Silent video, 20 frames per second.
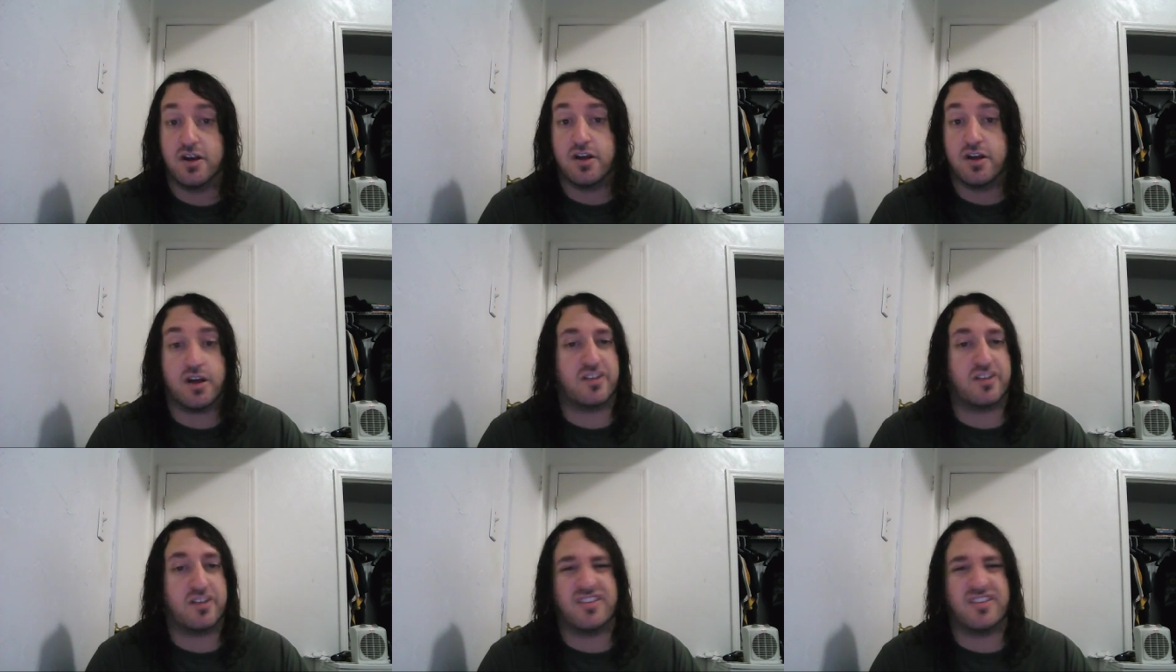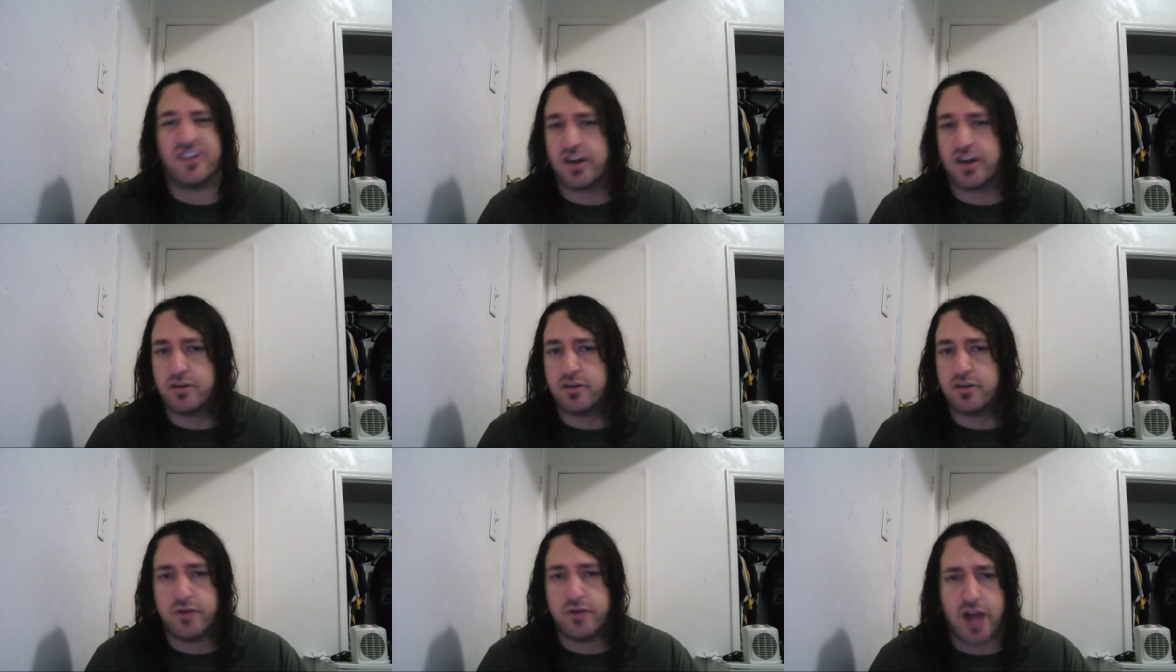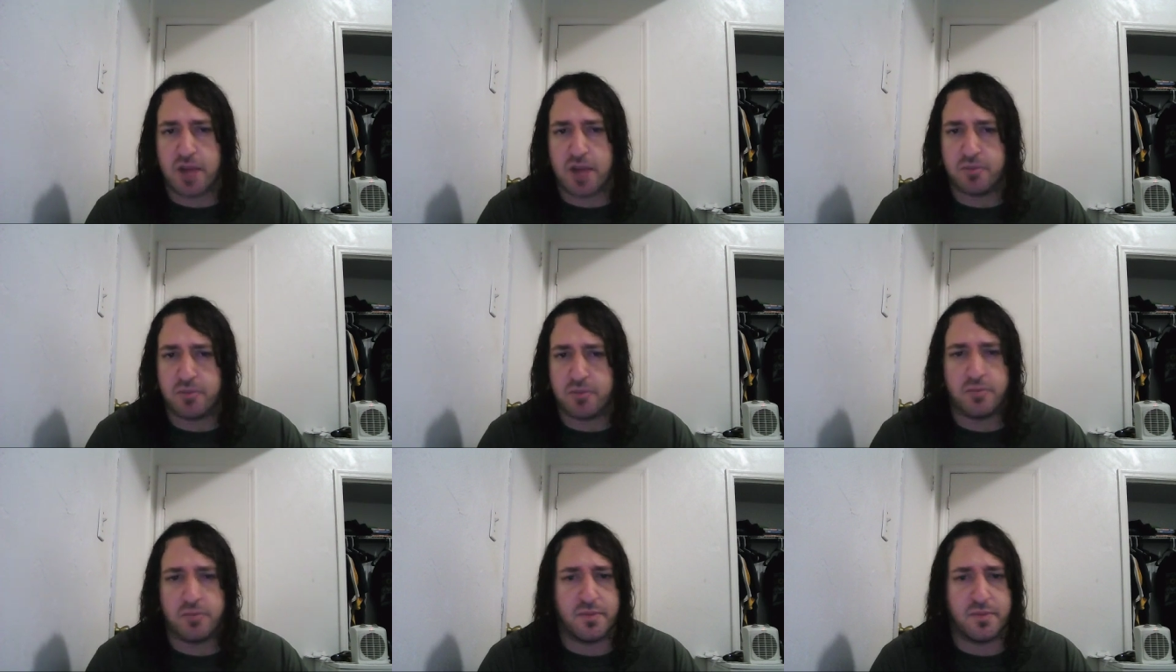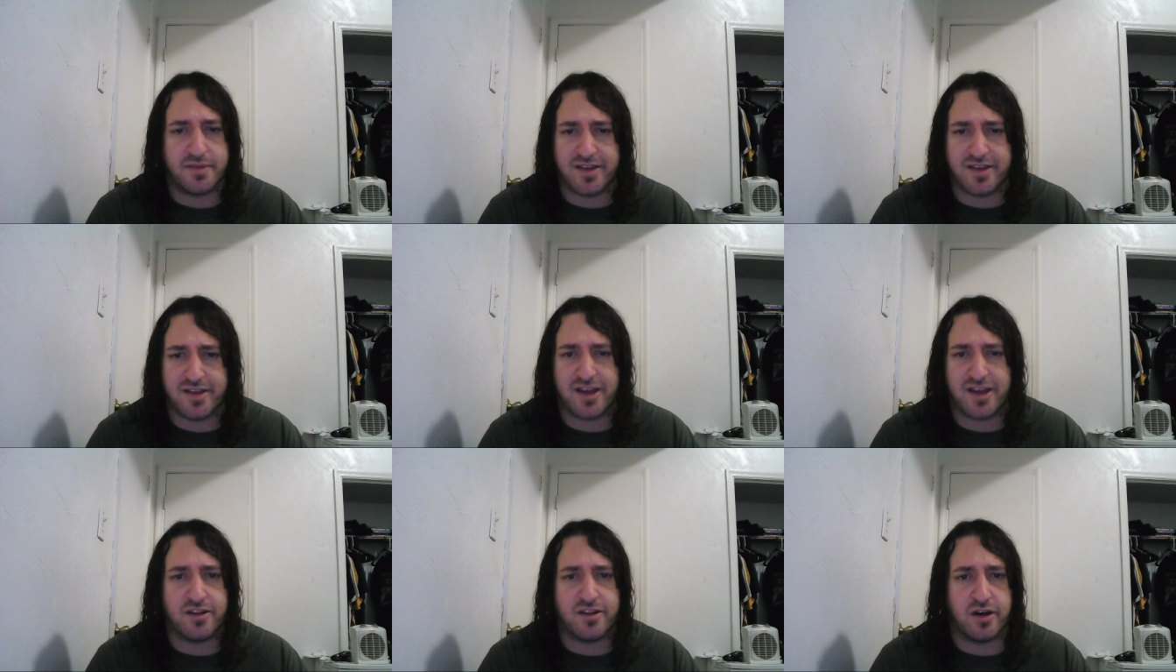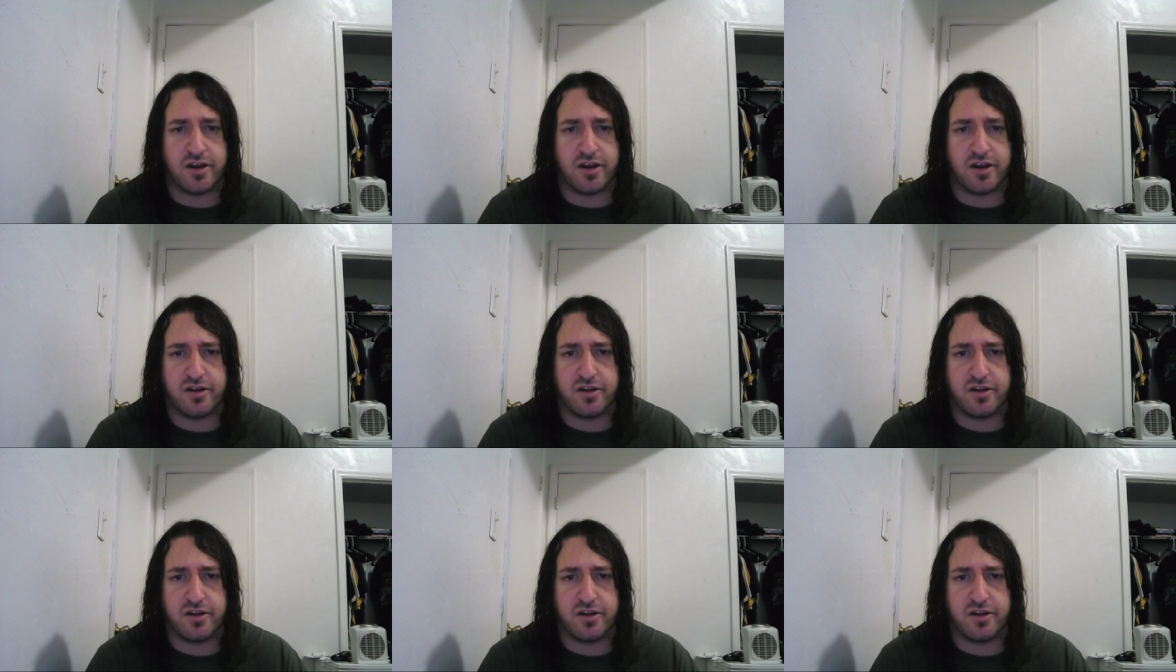That's exactly what happened when my dad died.